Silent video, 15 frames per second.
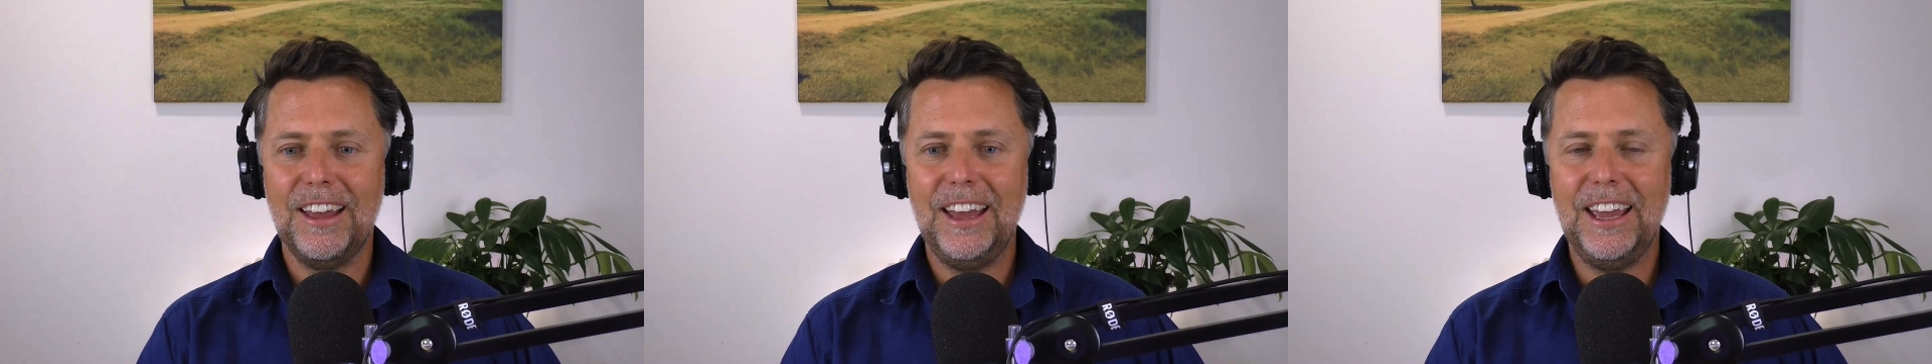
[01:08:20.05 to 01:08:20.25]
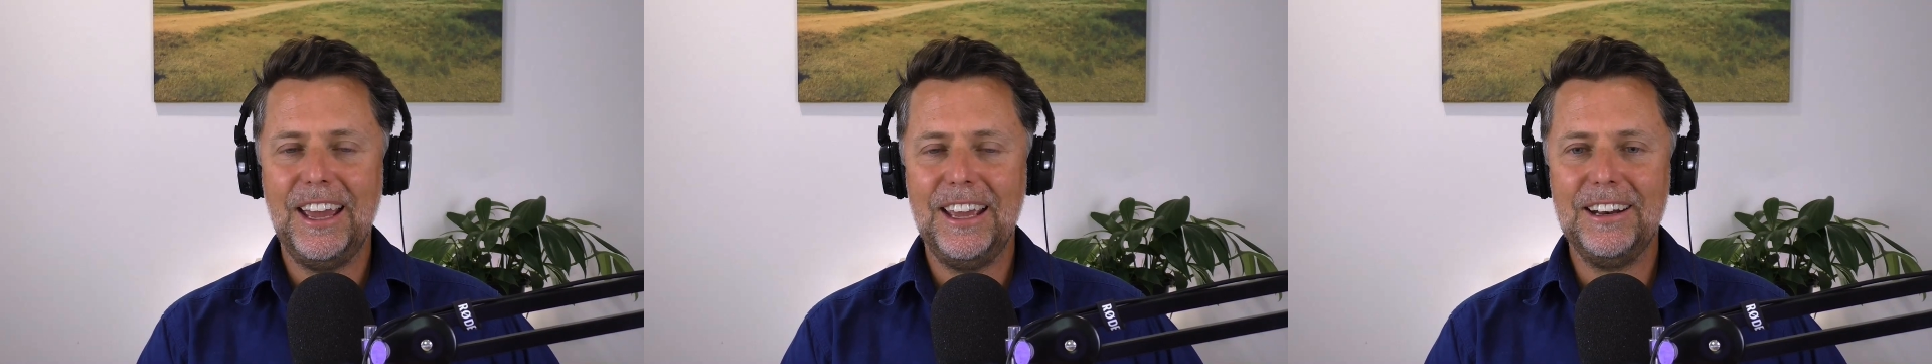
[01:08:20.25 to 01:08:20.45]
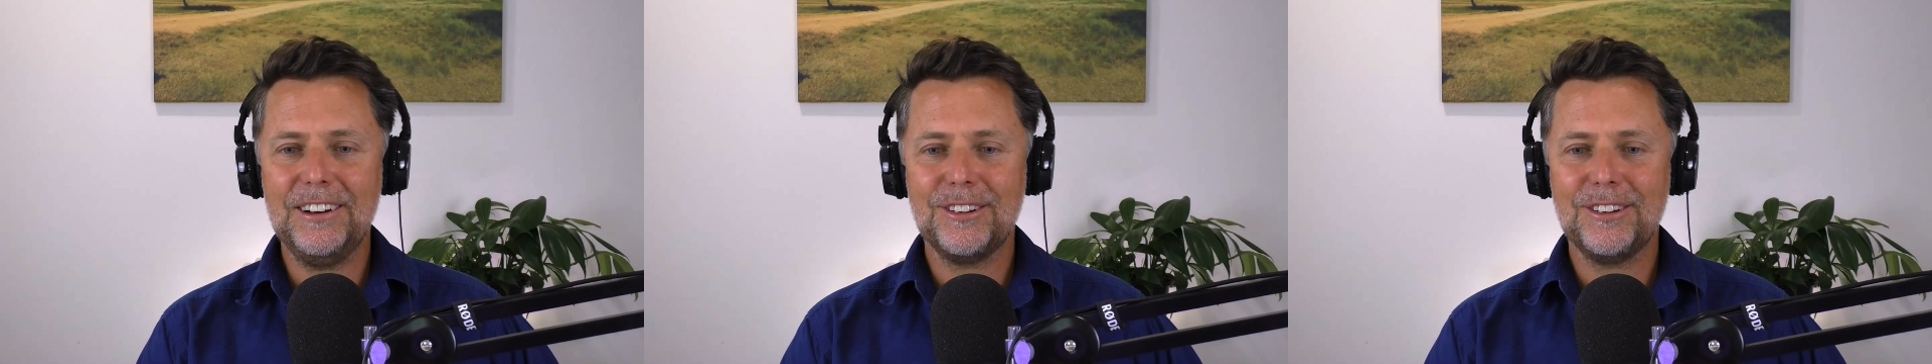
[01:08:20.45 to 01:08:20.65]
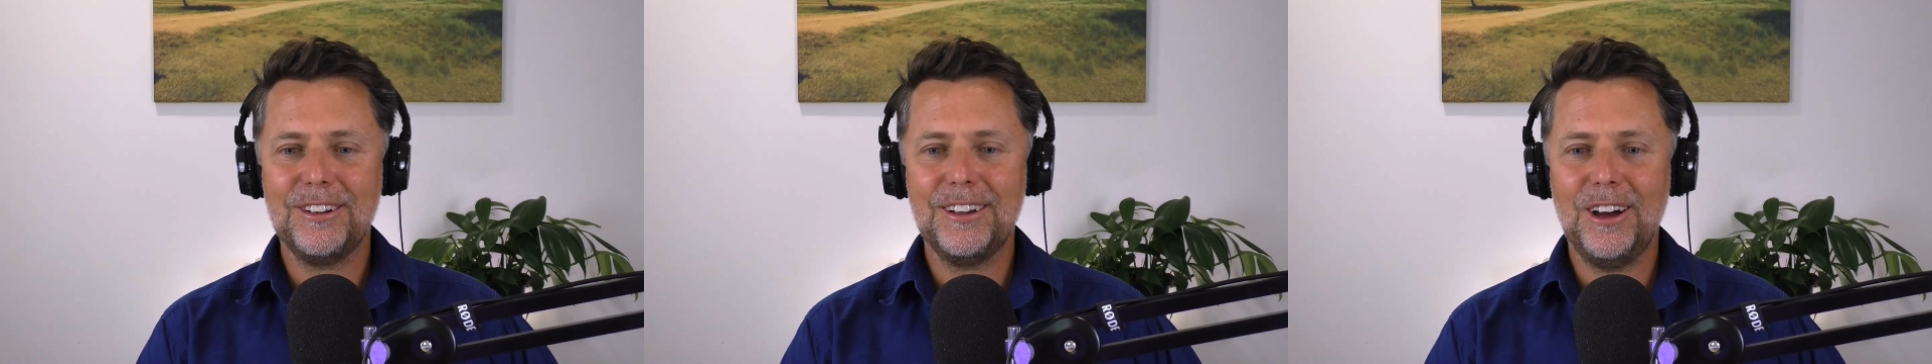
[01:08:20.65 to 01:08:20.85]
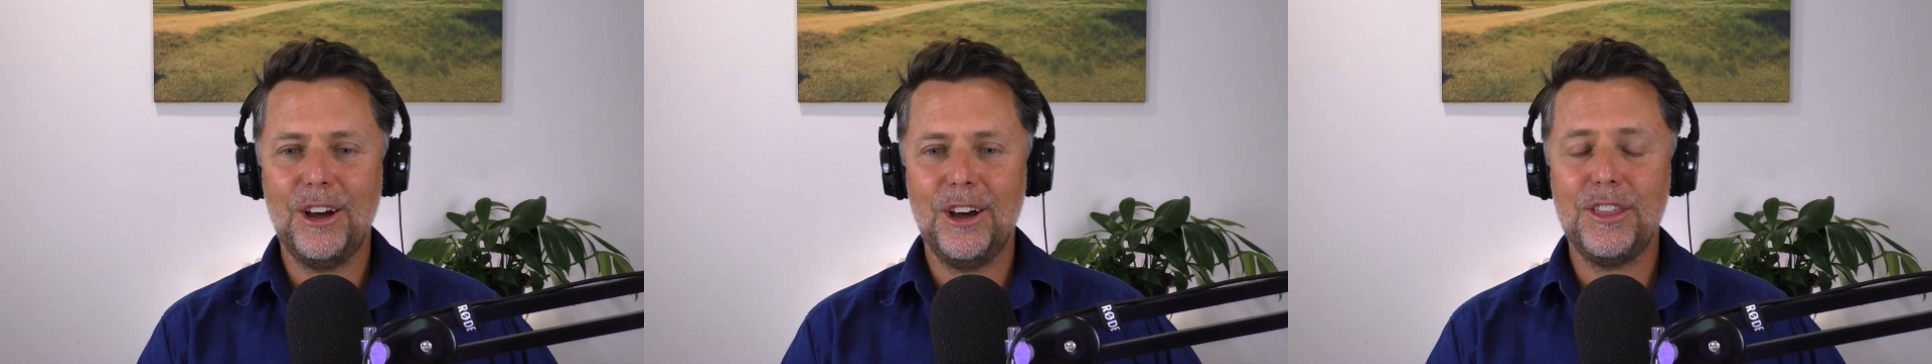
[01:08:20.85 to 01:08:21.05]
And
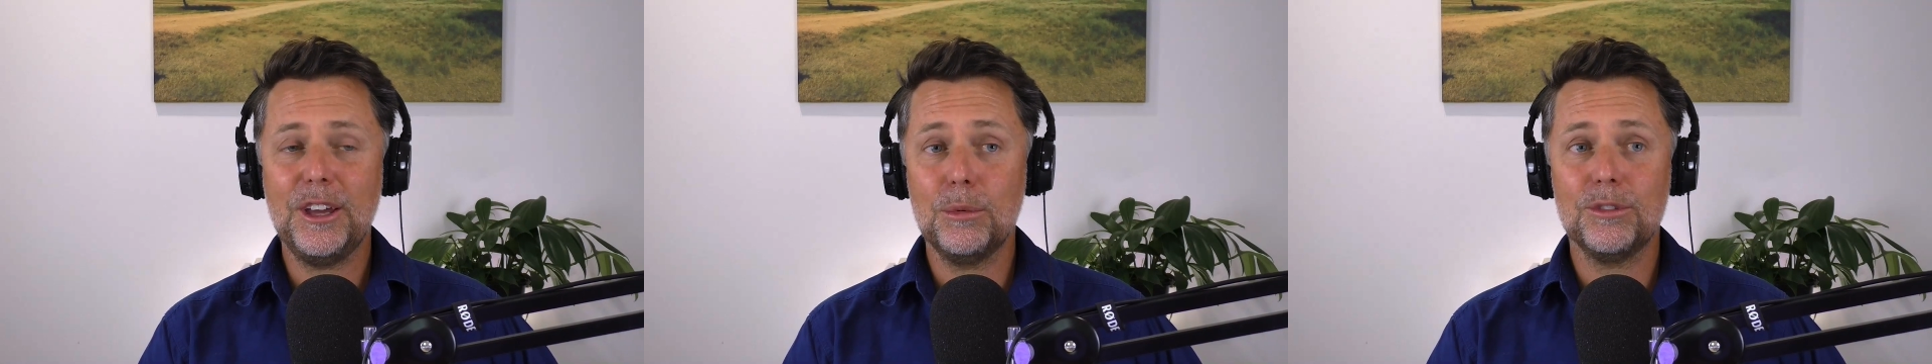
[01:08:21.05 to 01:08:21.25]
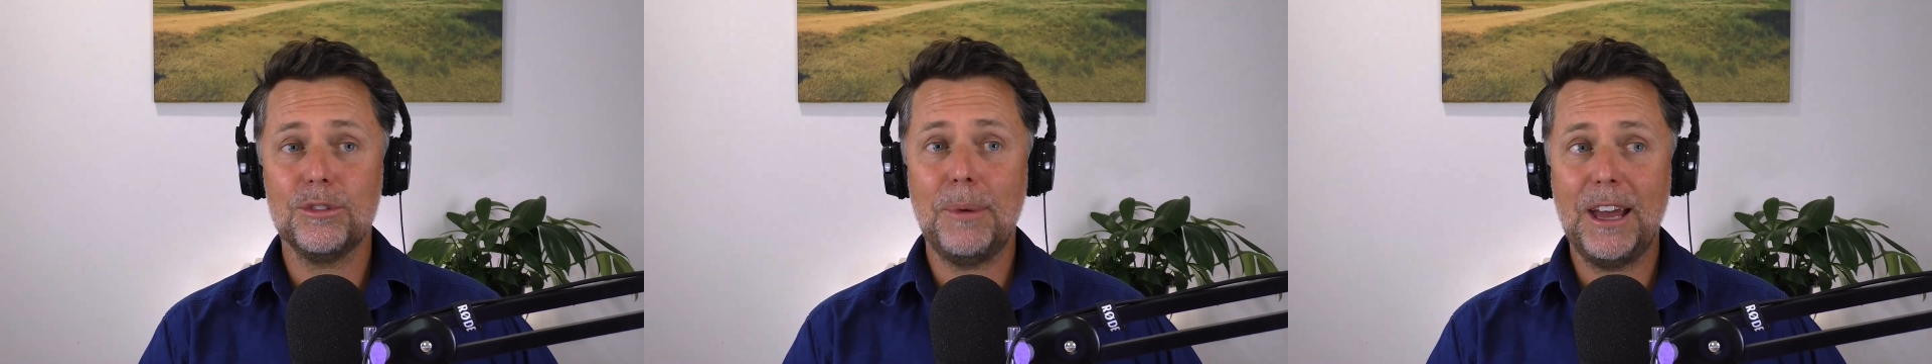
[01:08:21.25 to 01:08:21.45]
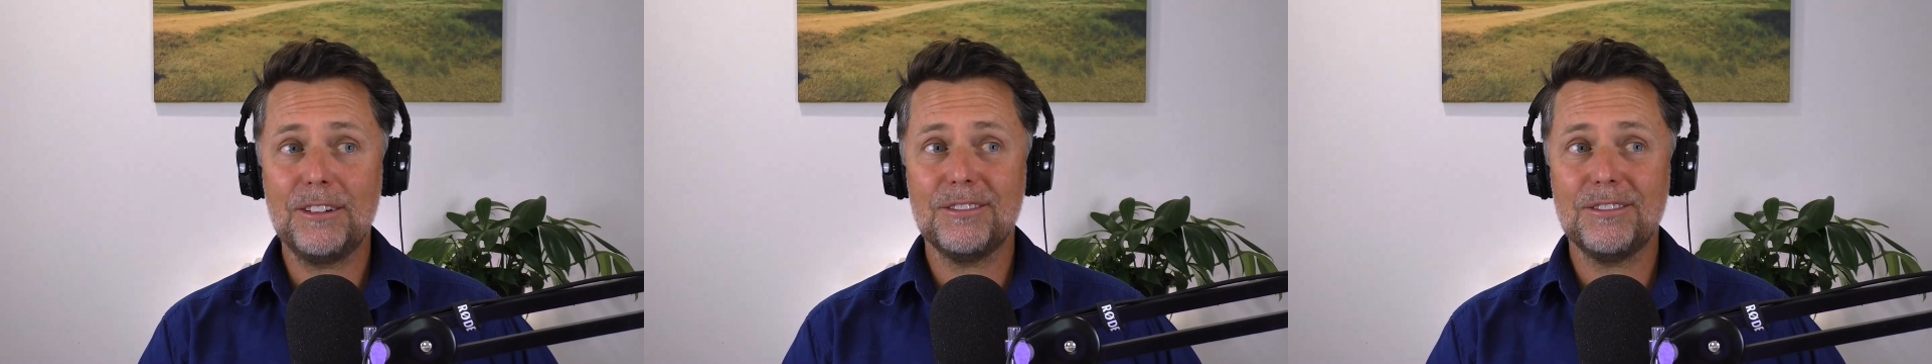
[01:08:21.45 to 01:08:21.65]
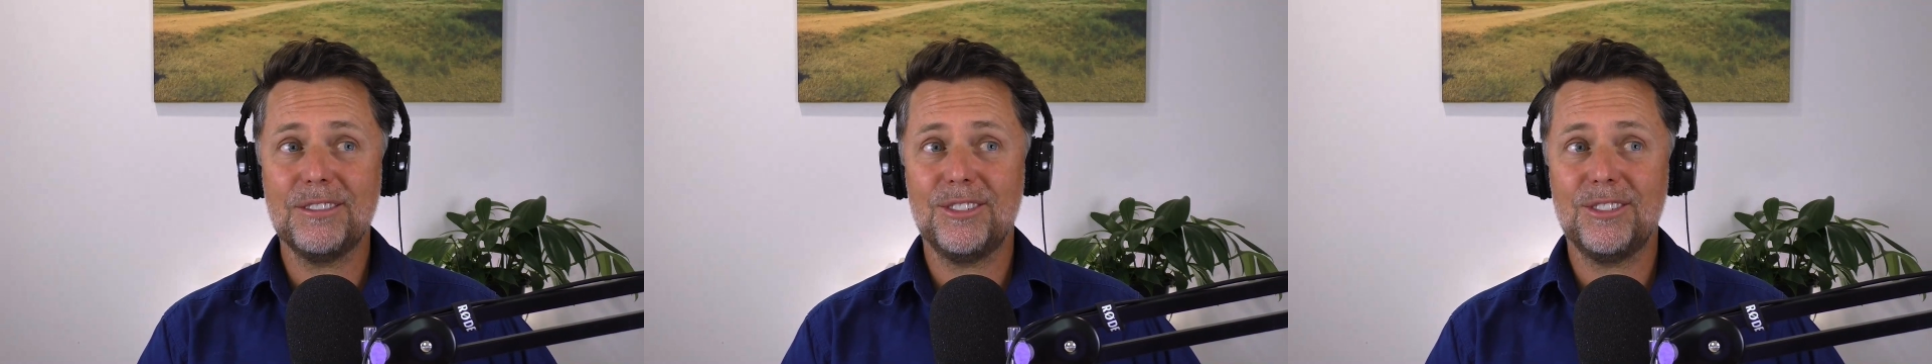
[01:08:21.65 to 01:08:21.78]
I think it was about